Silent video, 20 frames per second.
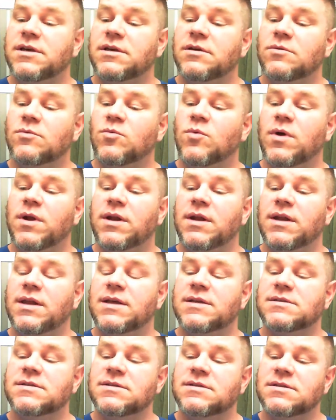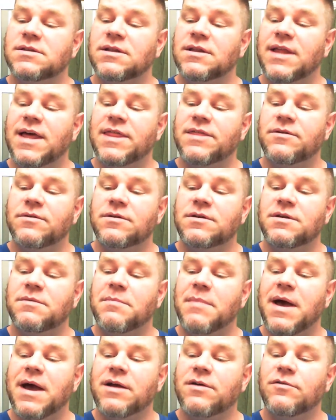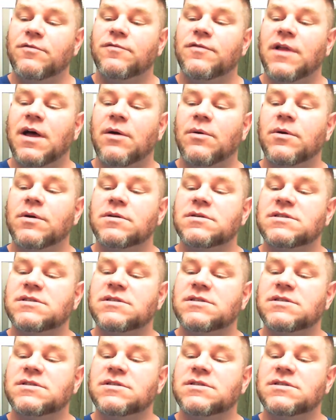you what it is. It's leather, tobacco flower,